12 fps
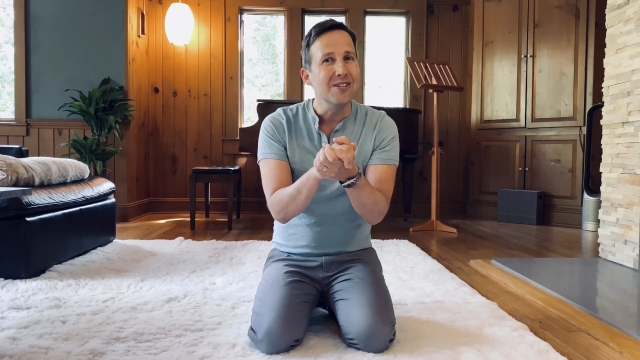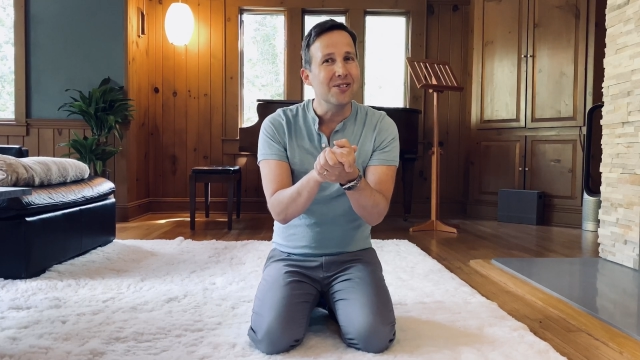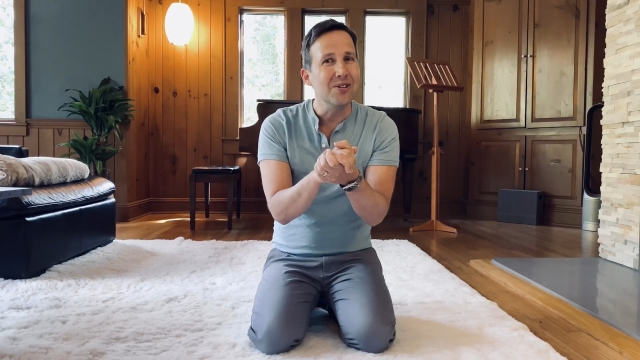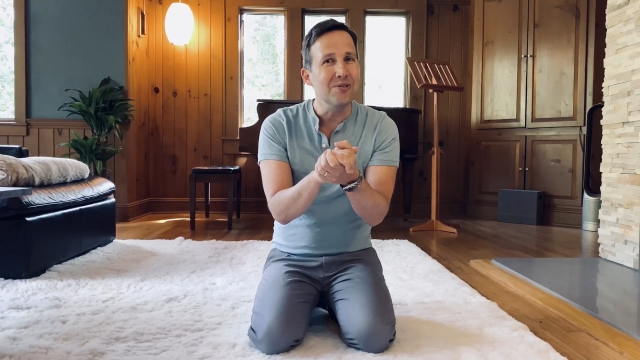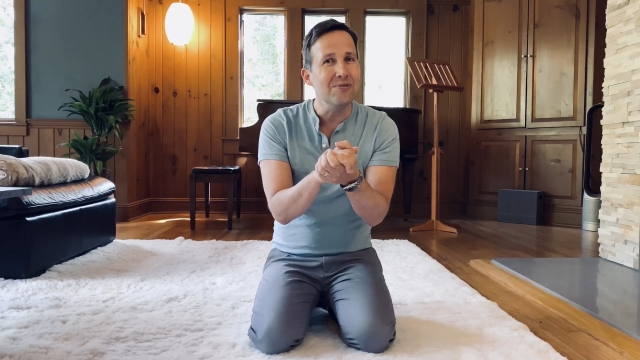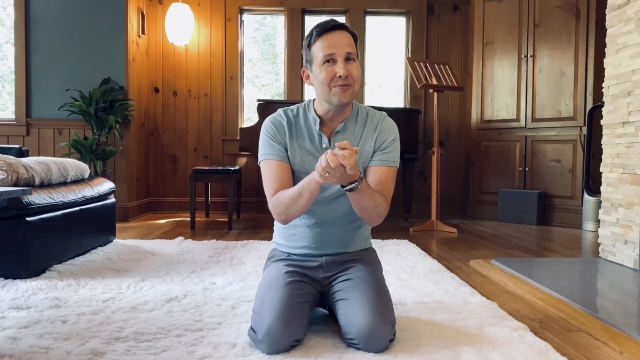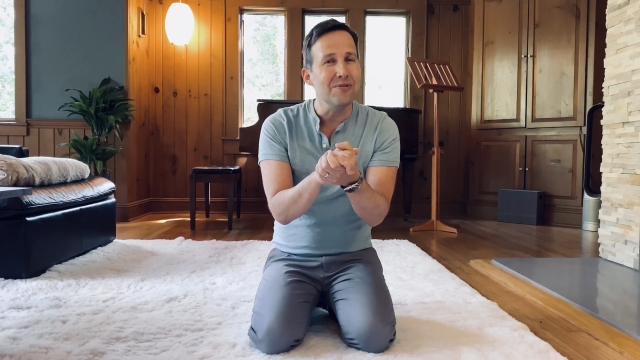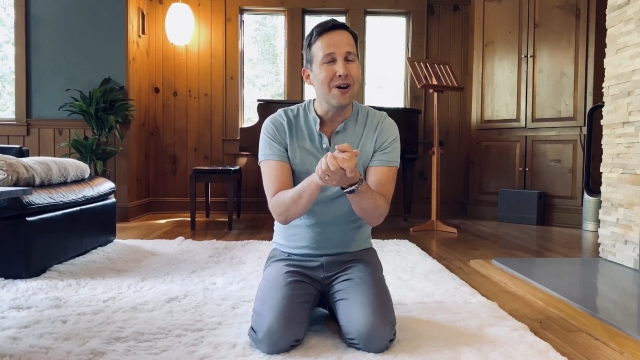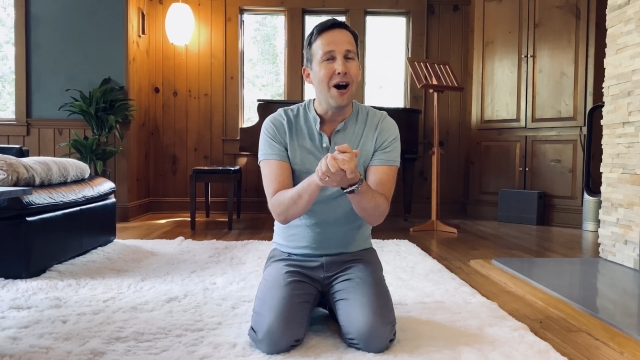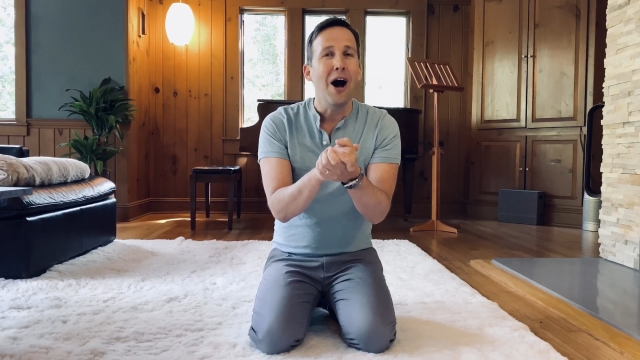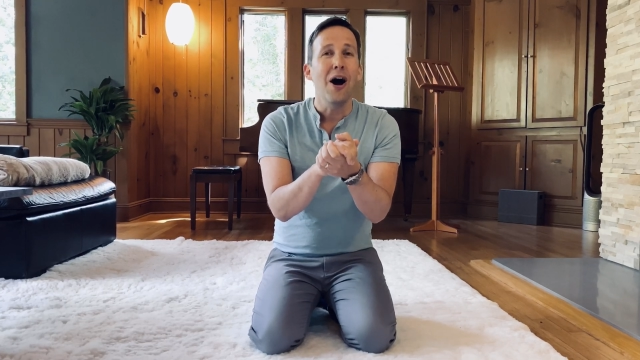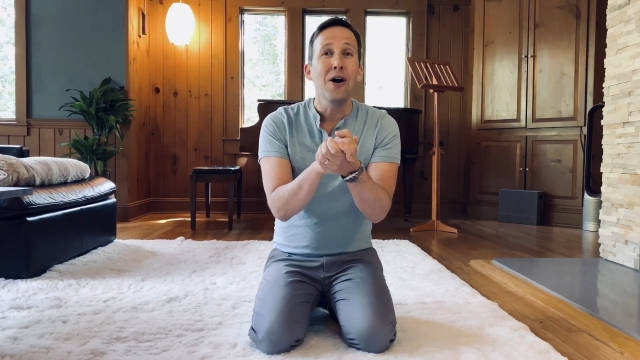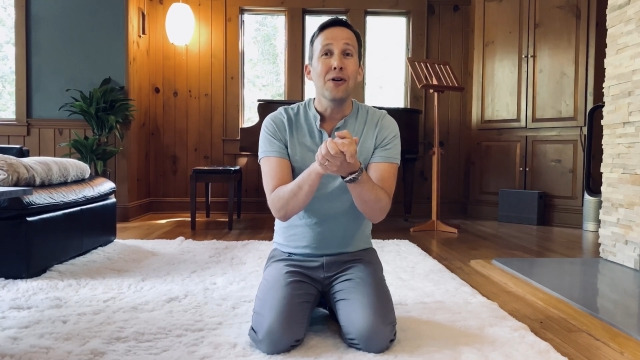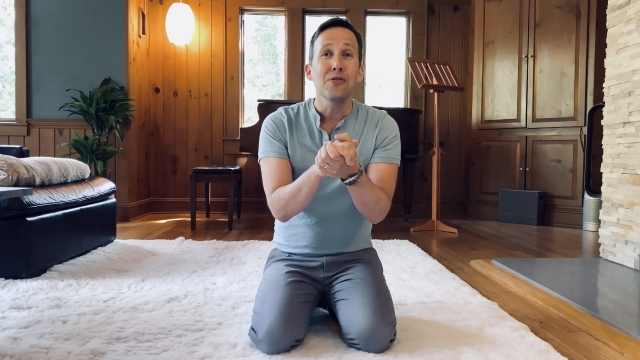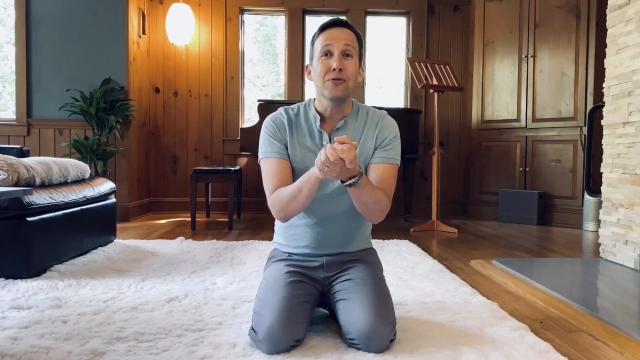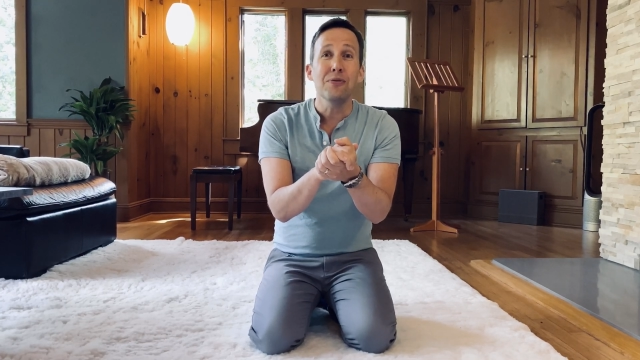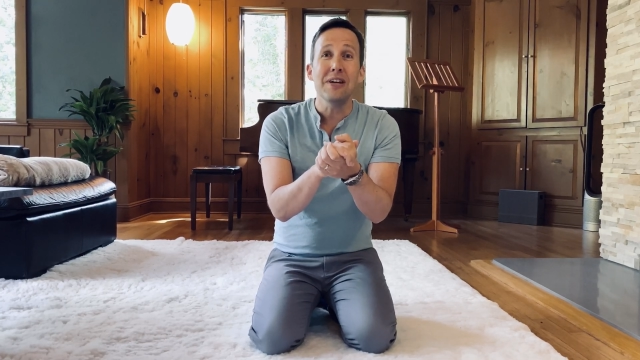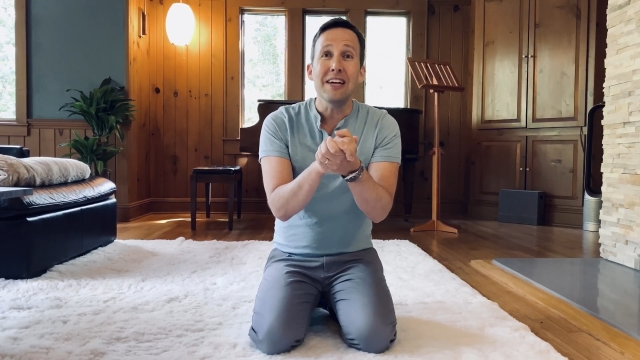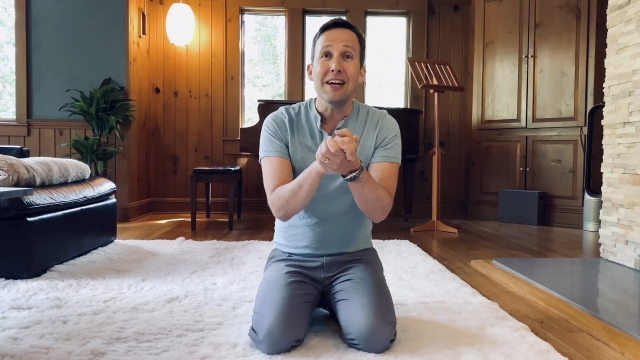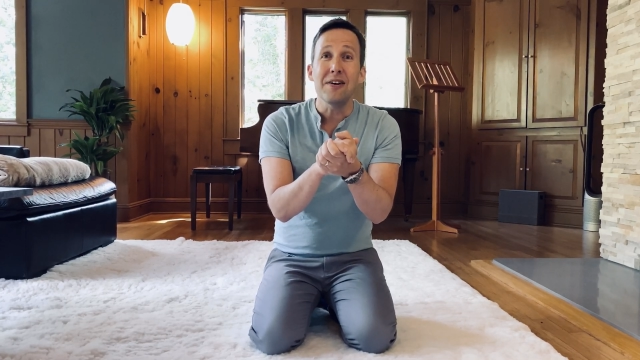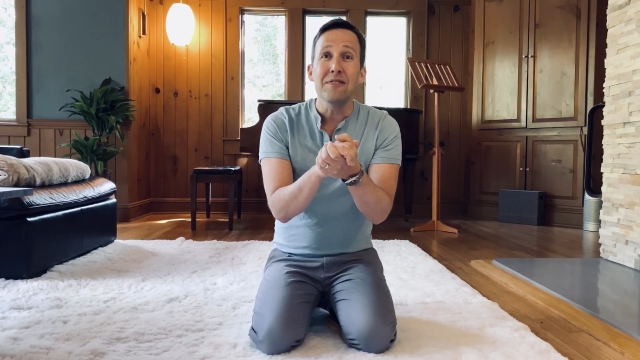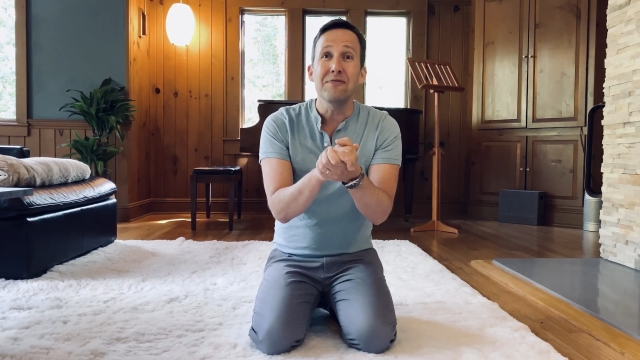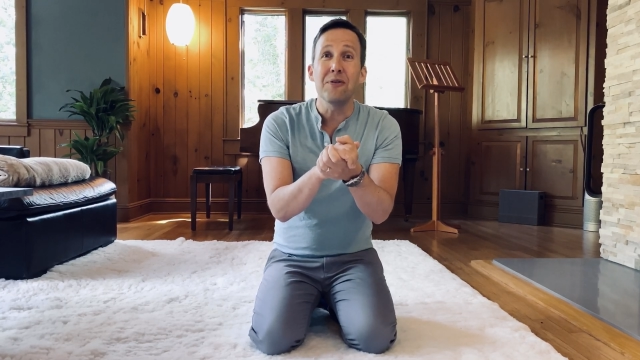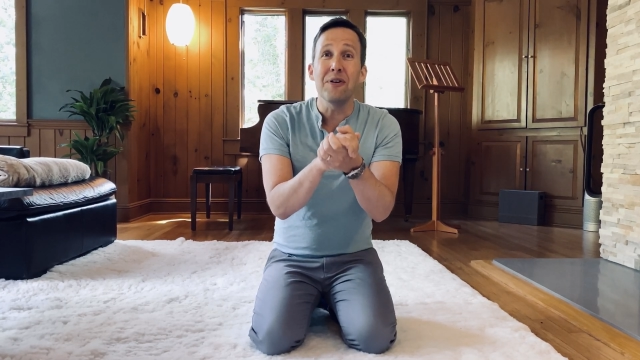2, 3,
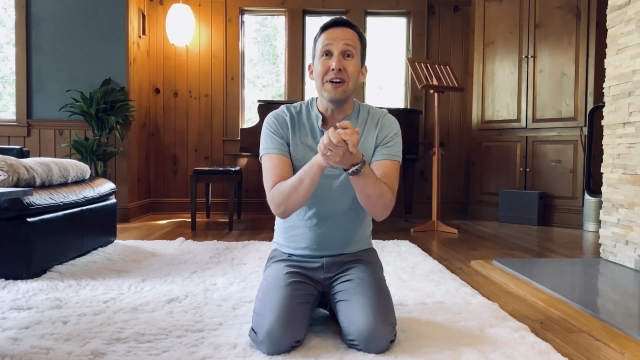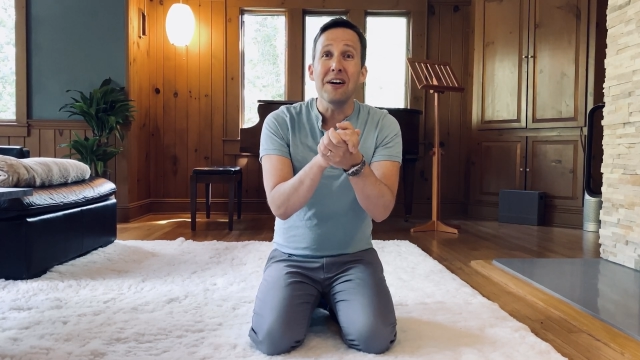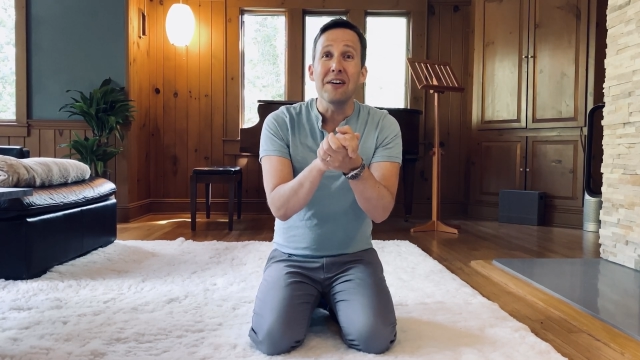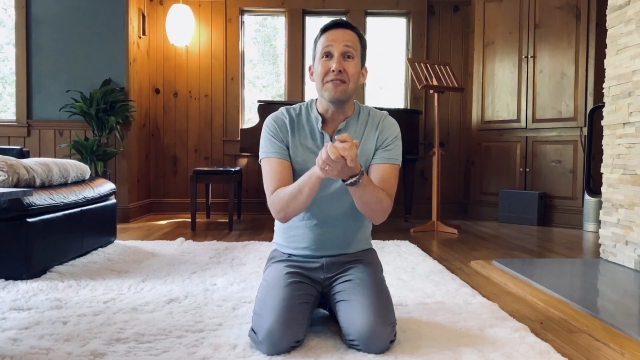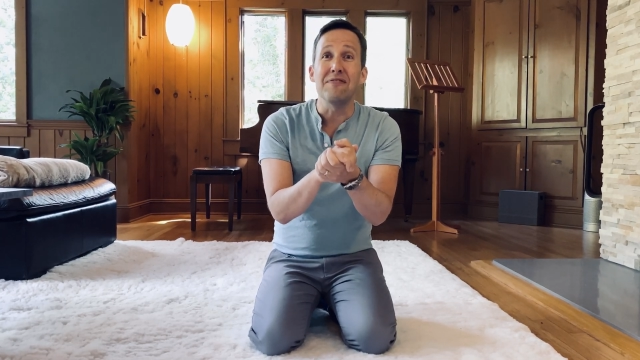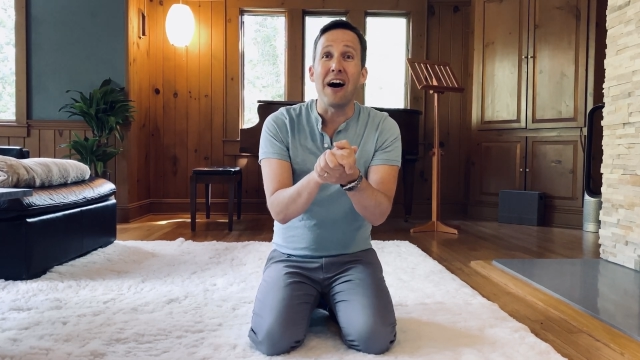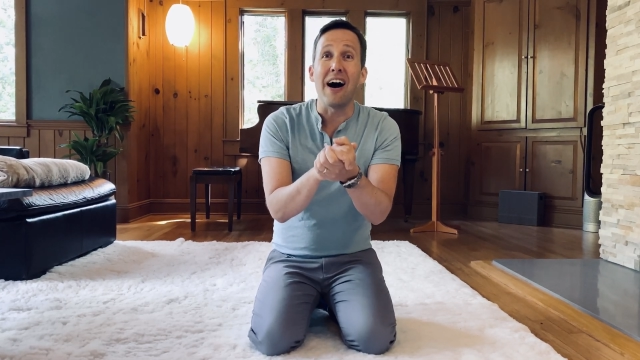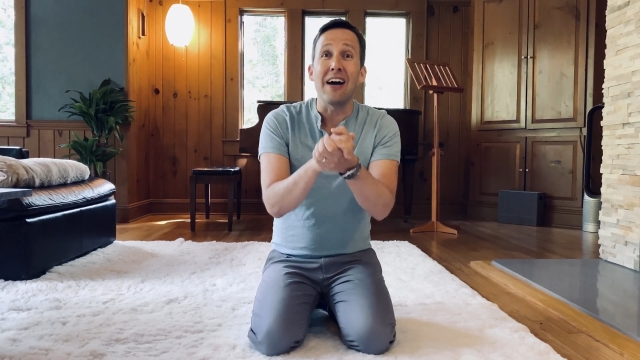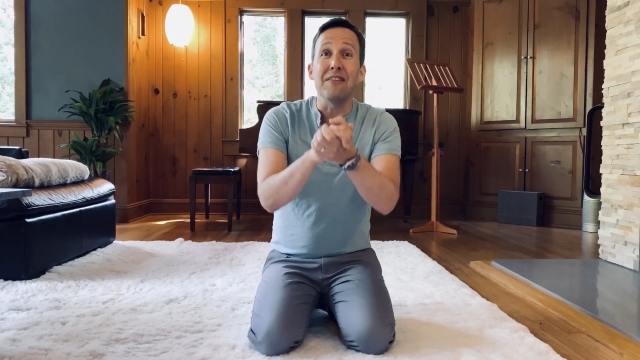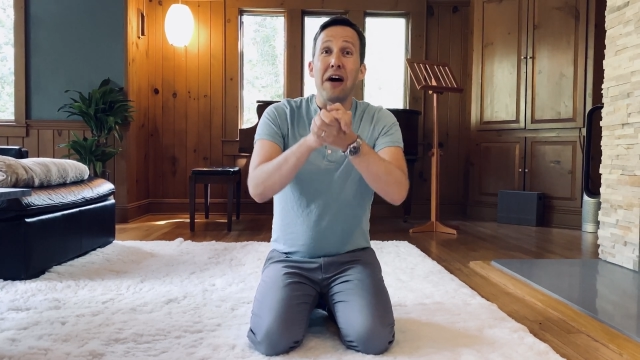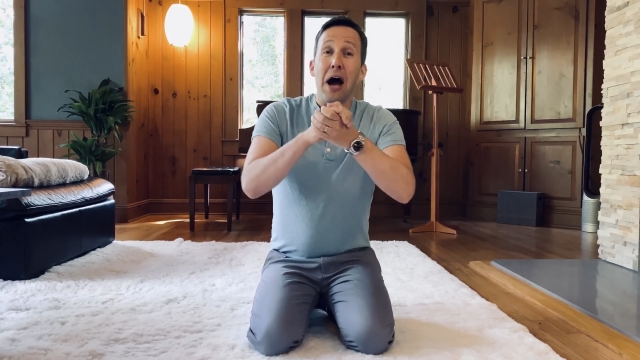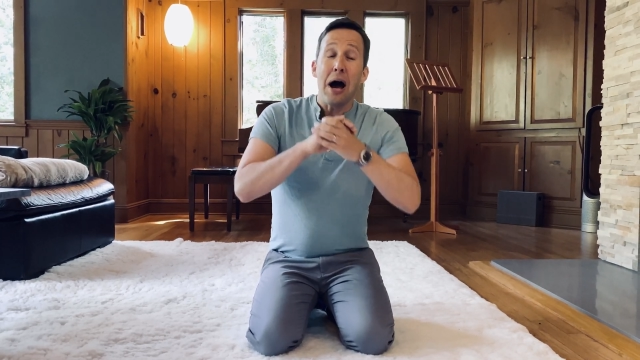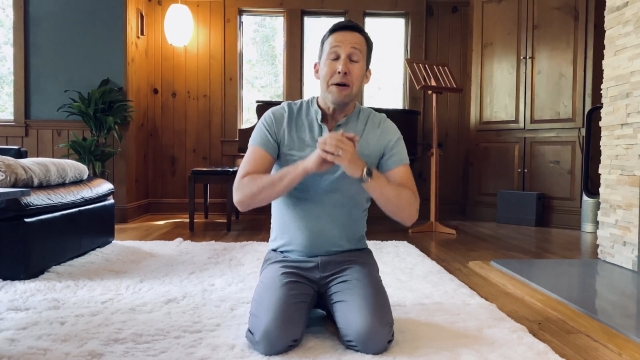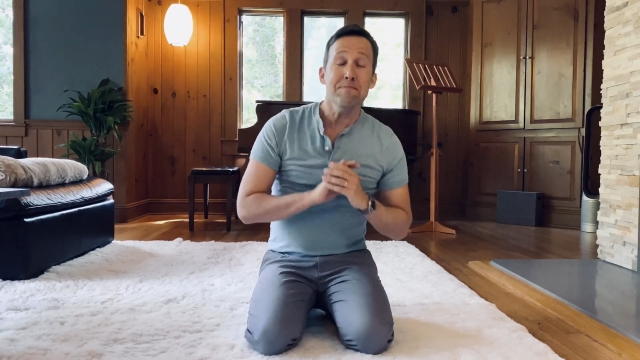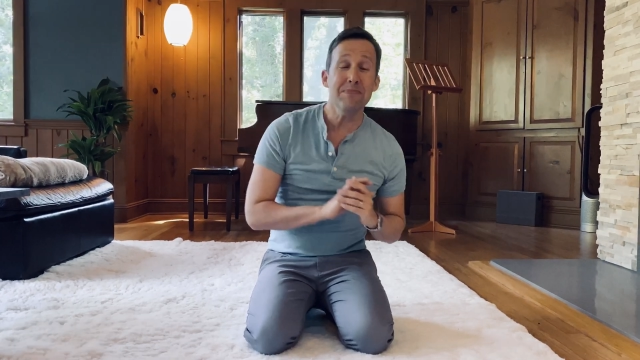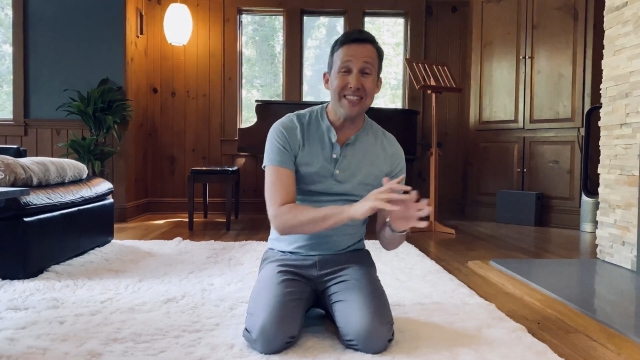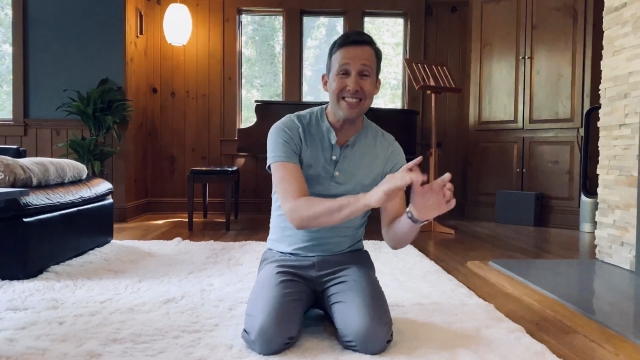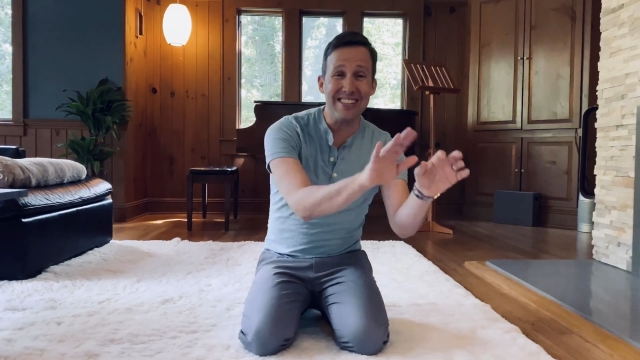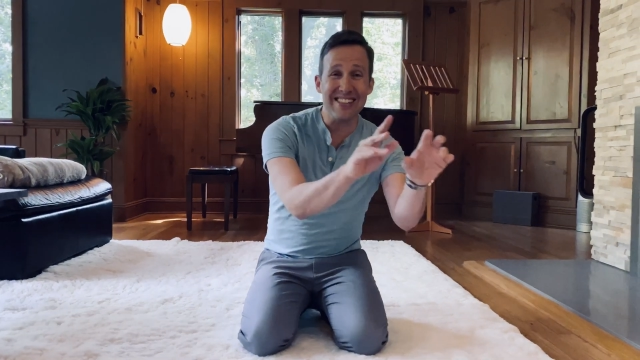4, 5. Buzz,